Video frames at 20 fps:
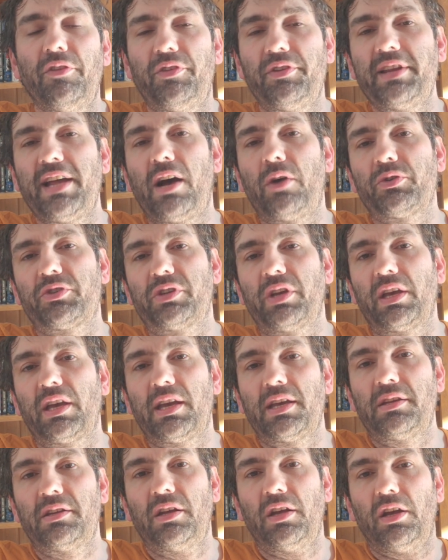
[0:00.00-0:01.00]
they're now
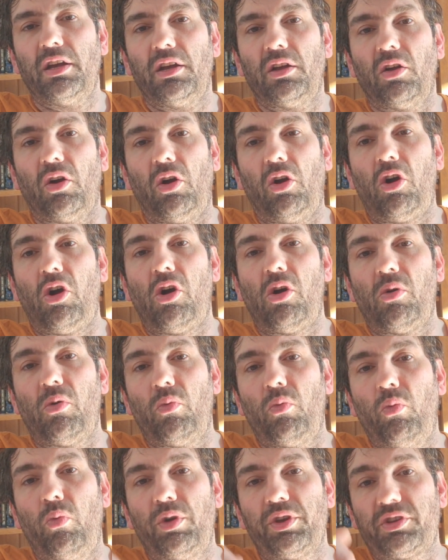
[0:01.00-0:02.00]
saying, oh,
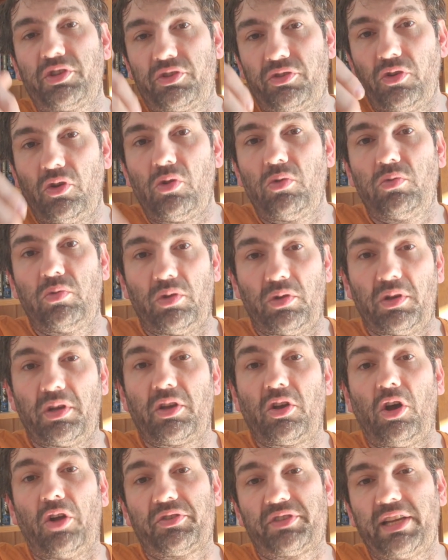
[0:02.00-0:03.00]
we still
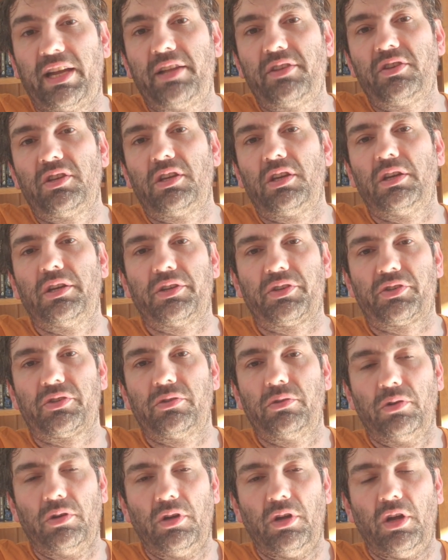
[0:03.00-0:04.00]
got 10 years.
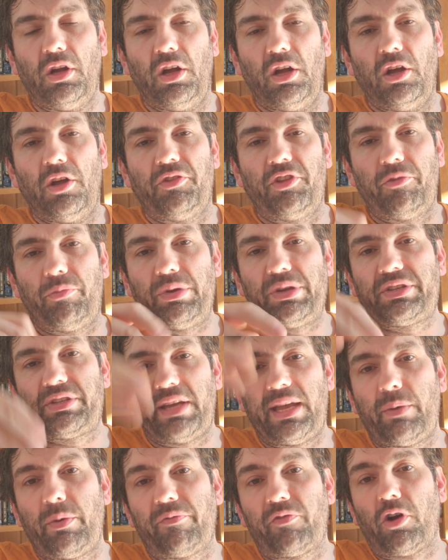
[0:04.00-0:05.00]
They've been
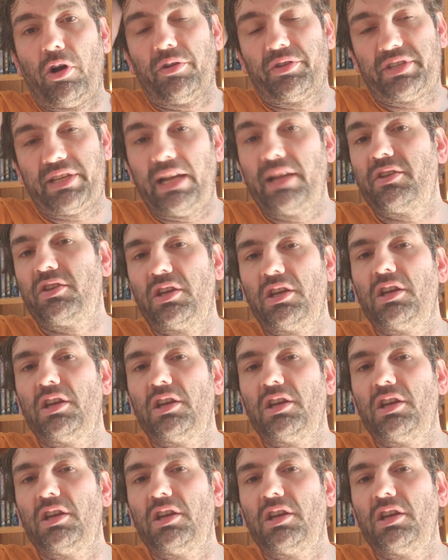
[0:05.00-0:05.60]
saying we've got 10